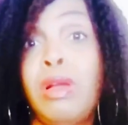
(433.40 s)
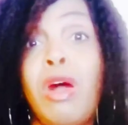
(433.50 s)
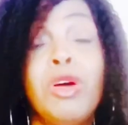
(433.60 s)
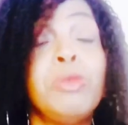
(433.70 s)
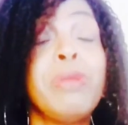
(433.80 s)

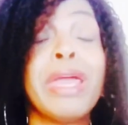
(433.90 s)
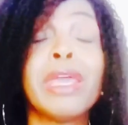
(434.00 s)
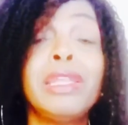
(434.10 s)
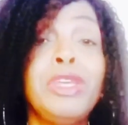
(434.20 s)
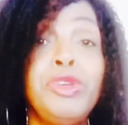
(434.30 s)

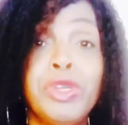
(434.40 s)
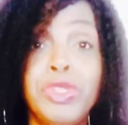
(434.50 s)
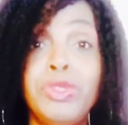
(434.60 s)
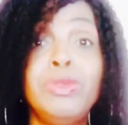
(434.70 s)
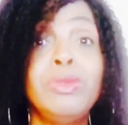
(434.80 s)
automatically you
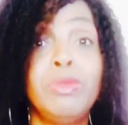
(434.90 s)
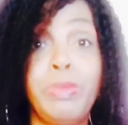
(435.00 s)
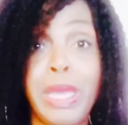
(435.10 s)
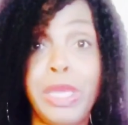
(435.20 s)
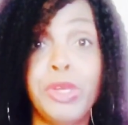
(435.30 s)
can
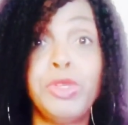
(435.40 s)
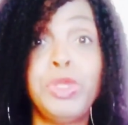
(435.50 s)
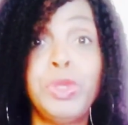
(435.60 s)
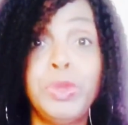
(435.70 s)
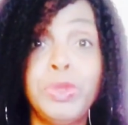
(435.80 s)
pay your
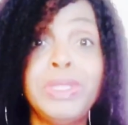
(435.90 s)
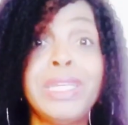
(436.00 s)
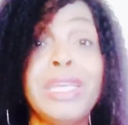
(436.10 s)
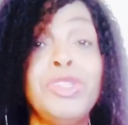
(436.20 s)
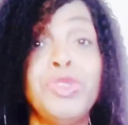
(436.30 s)
dues
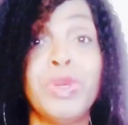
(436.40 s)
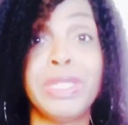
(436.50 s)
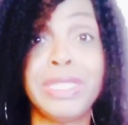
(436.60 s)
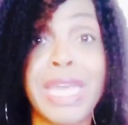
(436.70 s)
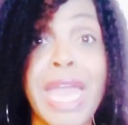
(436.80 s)
and
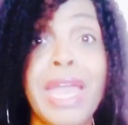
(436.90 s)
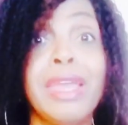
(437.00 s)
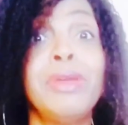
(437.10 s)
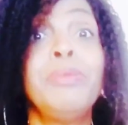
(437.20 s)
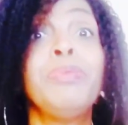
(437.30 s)
join
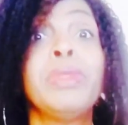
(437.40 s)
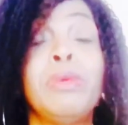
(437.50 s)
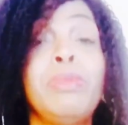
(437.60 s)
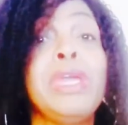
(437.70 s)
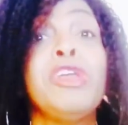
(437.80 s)
SAG.
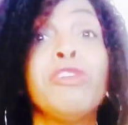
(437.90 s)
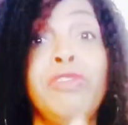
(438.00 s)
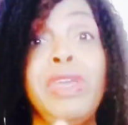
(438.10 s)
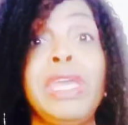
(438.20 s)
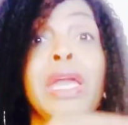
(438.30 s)
Pay your
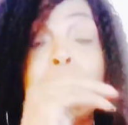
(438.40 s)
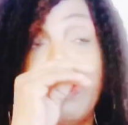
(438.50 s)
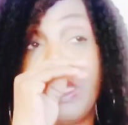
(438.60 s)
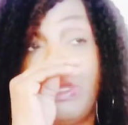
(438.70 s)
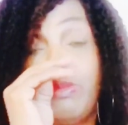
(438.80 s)
fee, I
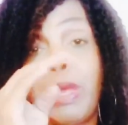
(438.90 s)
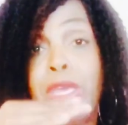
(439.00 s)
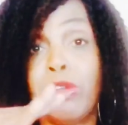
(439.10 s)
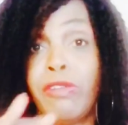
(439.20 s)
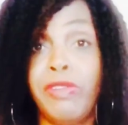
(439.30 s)
meant. You
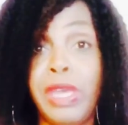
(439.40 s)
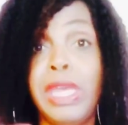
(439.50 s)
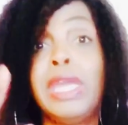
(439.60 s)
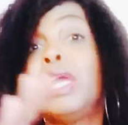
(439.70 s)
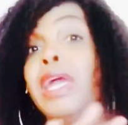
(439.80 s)
pay your
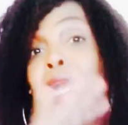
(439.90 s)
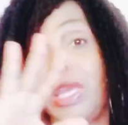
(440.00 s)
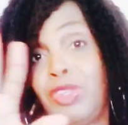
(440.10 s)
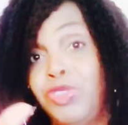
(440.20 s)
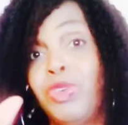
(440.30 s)
fee
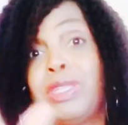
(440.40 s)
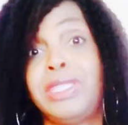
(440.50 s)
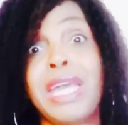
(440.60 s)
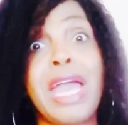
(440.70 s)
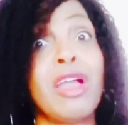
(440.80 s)
and join
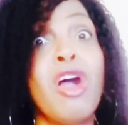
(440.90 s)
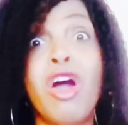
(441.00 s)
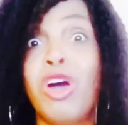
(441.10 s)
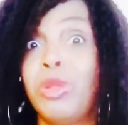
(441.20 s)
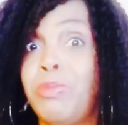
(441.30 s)
SAG
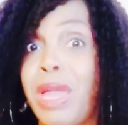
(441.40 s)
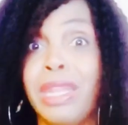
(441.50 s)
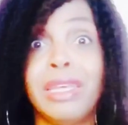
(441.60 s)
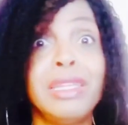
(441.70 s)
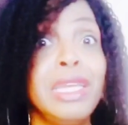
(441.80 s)

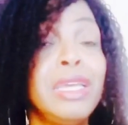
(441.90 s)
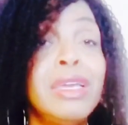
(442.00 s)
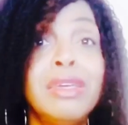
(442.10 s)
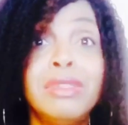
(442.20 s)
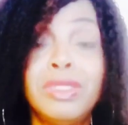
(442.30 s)
automatically.
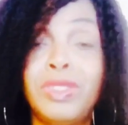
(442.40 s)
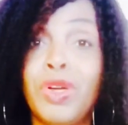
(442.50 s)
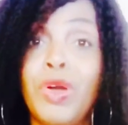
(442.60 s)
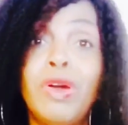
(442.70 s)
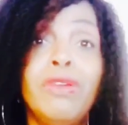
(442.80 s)

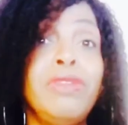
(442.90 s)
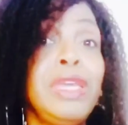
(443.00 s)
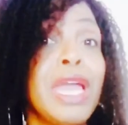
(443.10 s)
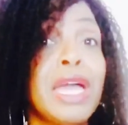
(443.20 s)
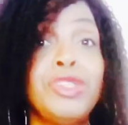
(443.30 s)
So if
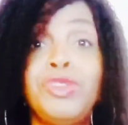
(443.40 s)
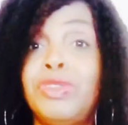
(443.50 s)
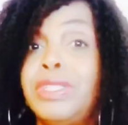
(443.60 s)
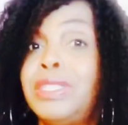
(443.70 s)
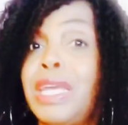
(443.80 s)
he asks you
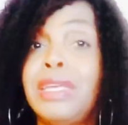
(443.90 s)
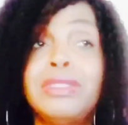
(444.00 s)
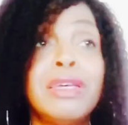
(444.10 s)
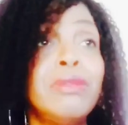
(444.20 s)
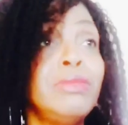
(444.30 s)
to say
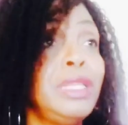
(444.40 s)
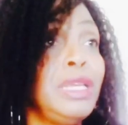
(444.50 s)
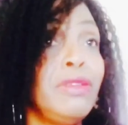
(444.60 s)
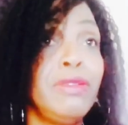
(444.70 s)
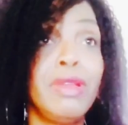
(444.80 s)

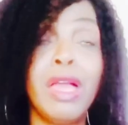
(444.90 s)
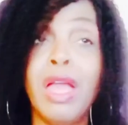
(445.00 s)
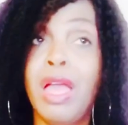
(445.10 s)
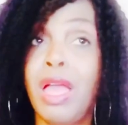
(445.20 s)
something